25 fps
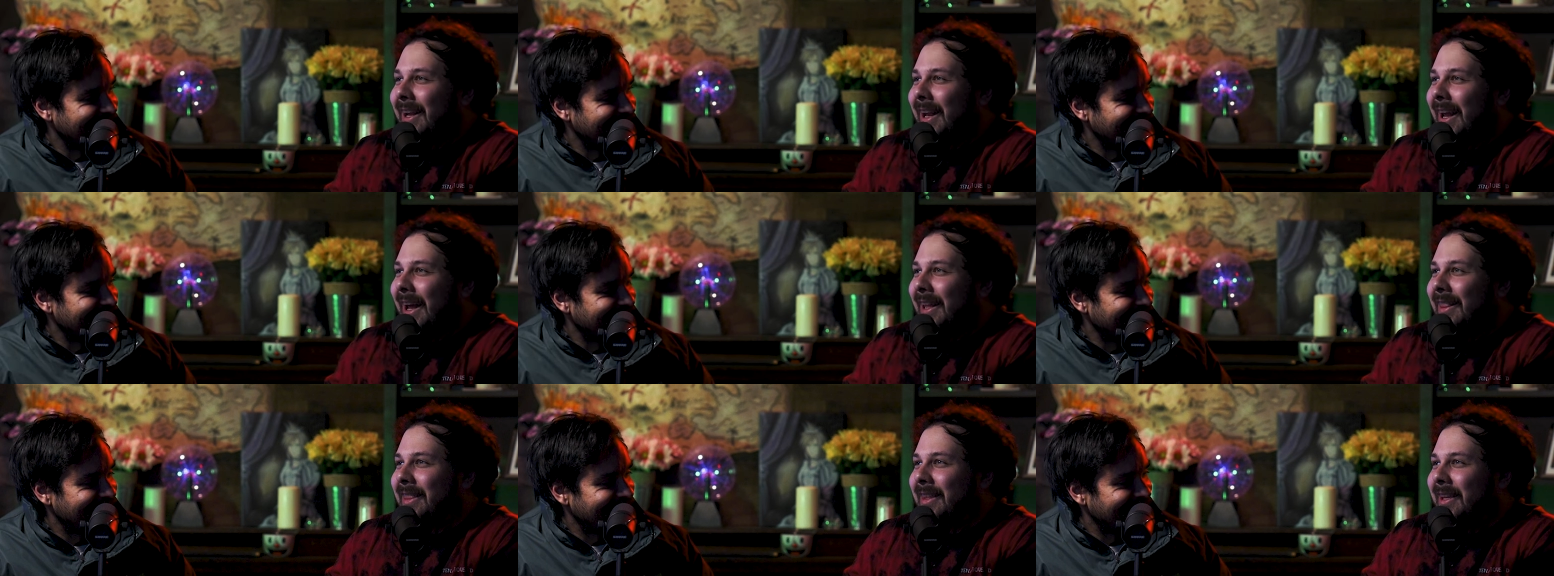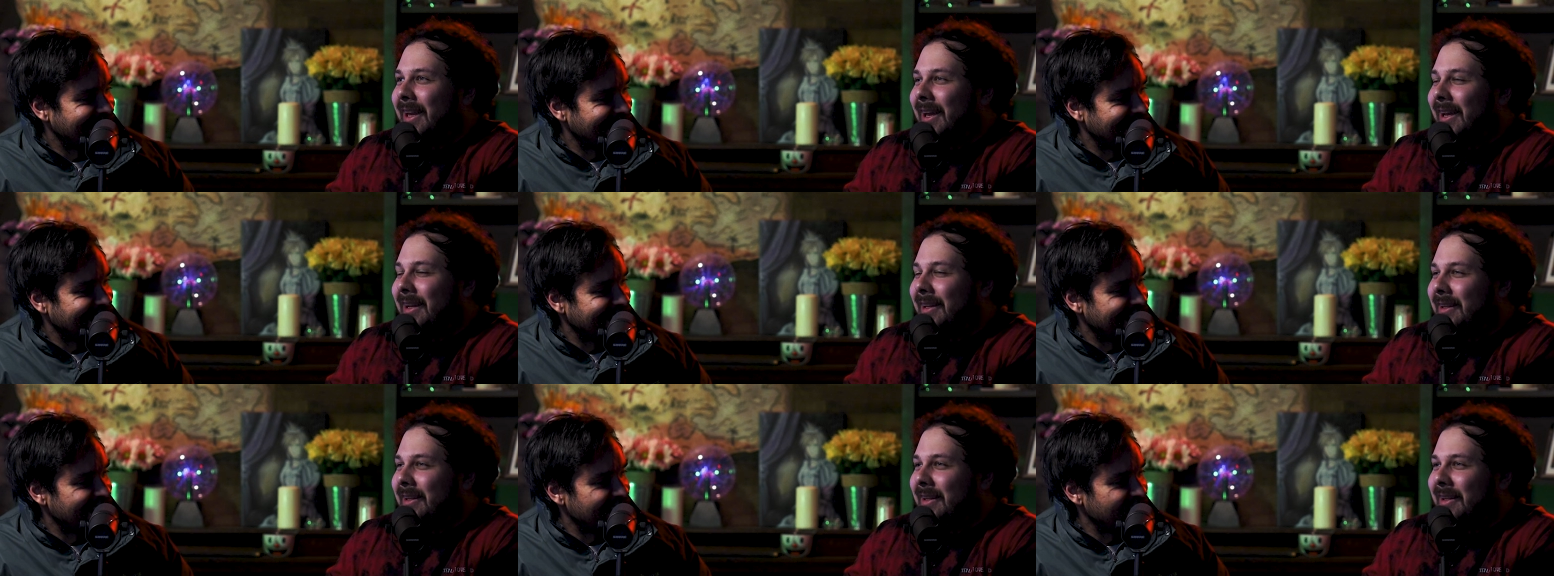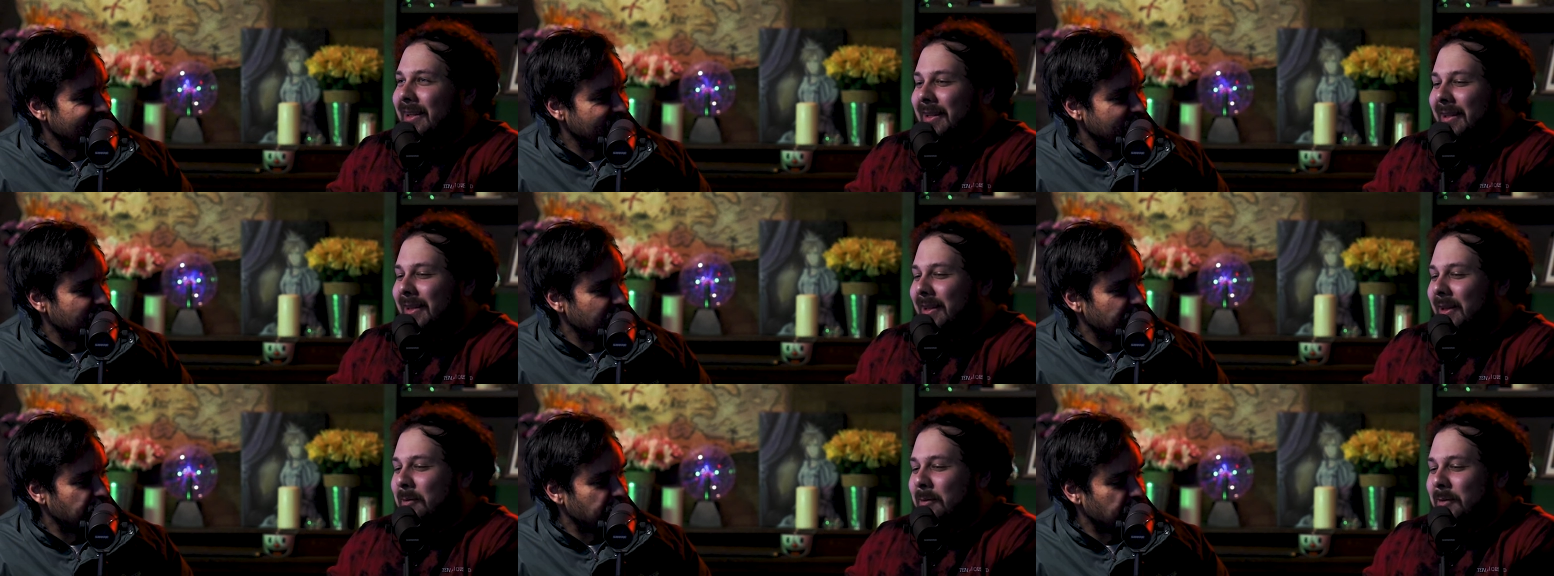Speaker 1: then at the end,
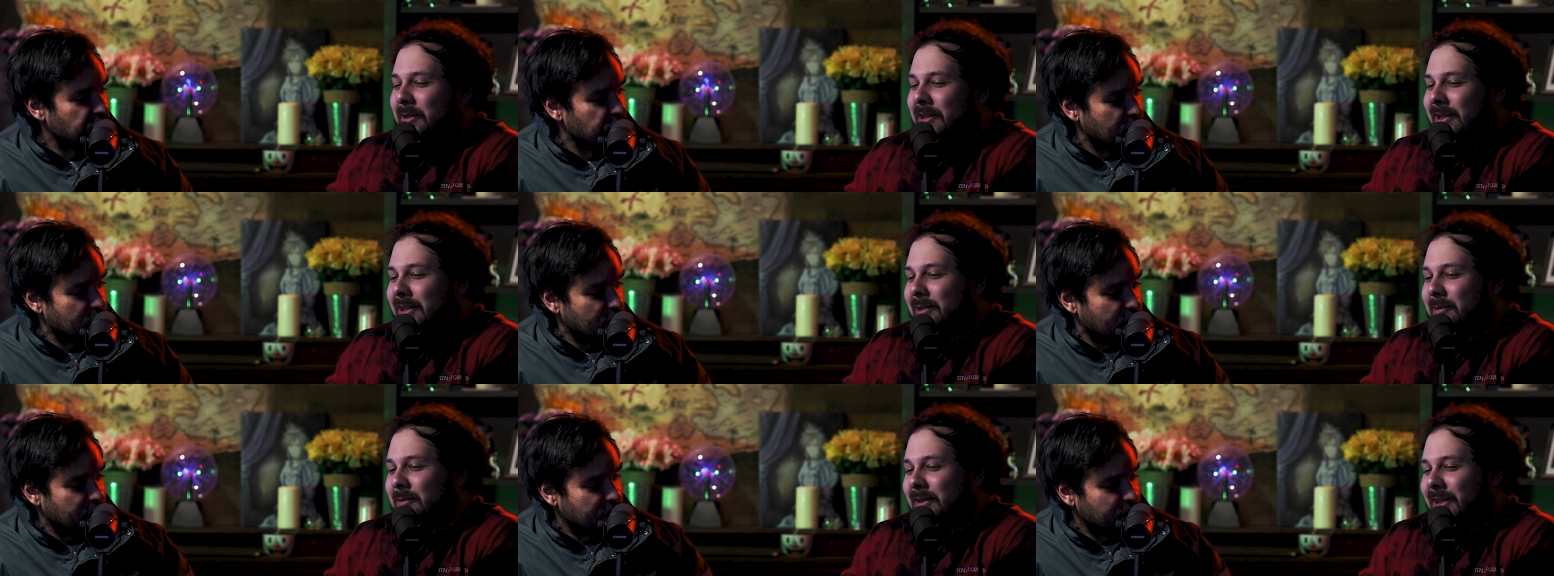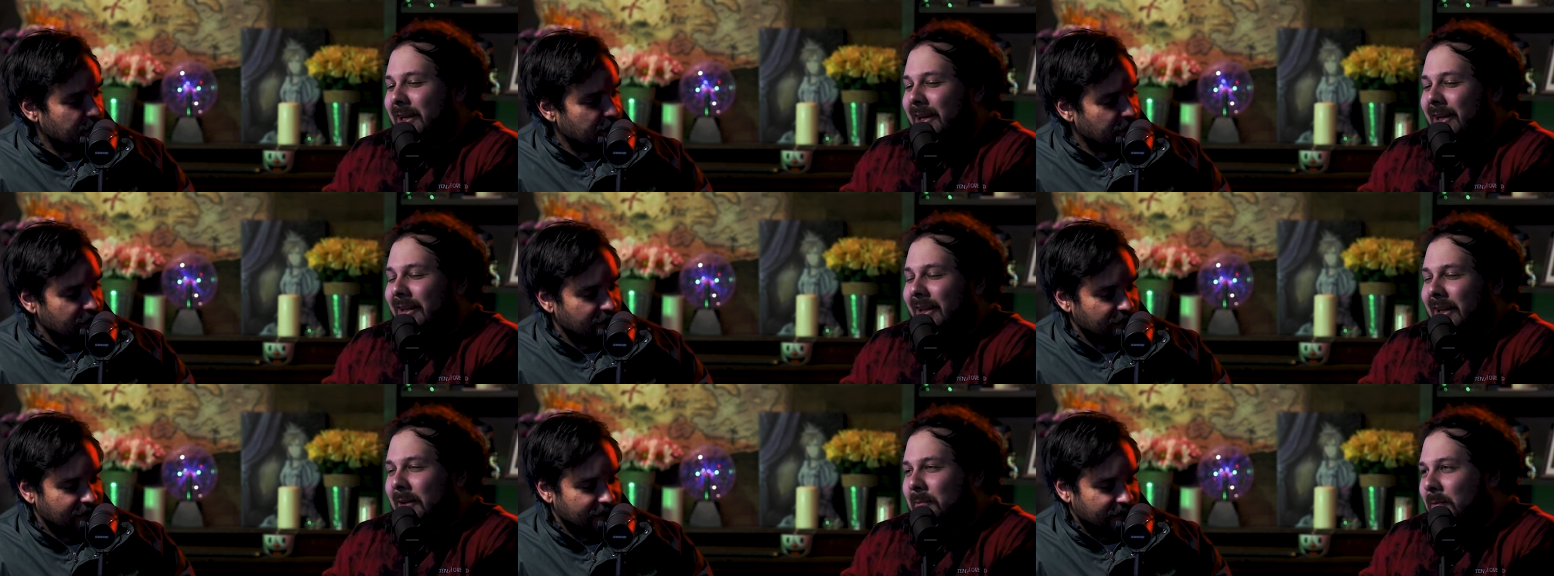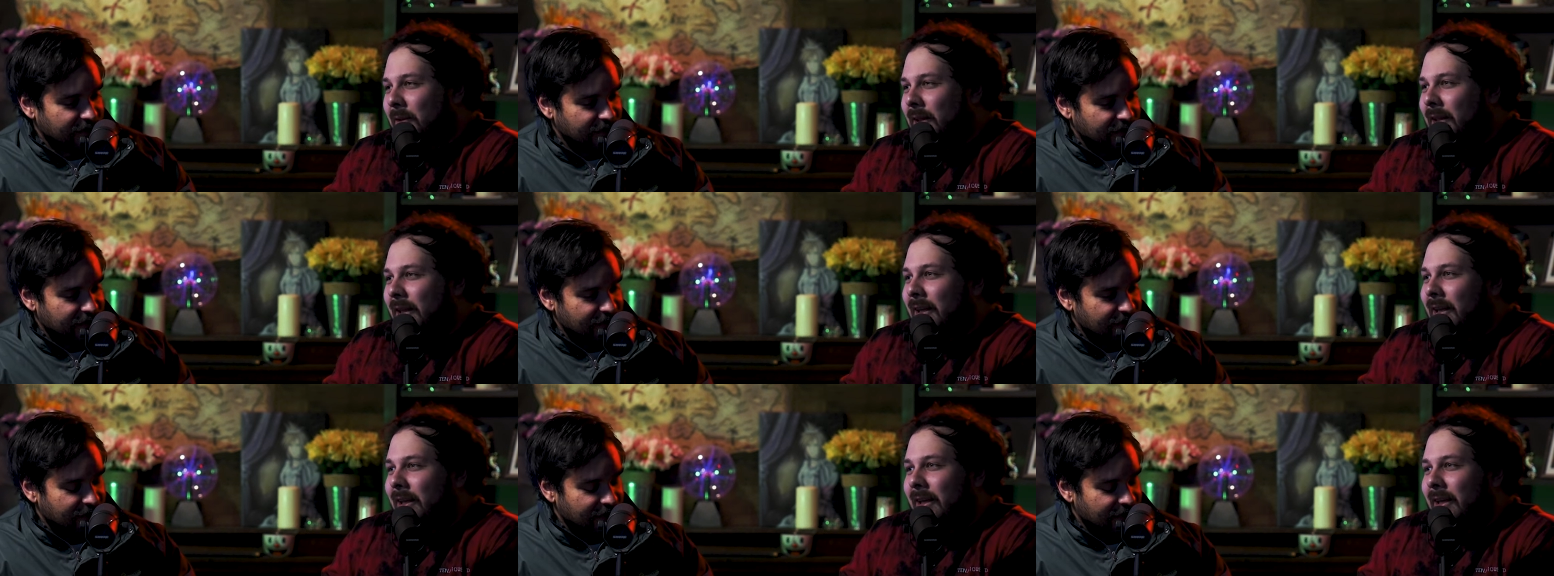the hypnotist was kind of like,